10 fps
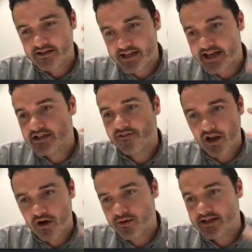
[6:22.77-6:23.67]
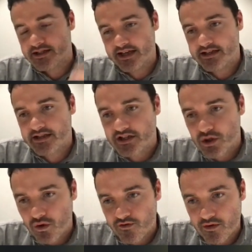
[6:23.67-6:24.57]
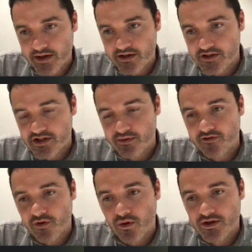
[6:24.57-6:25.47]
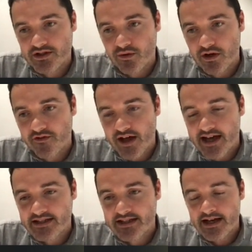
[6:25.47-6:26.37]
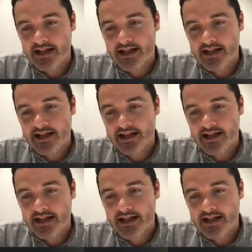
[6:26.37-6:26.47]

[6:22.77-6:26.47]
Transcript: Dataflow is, is the tool that we use to enforce all of that.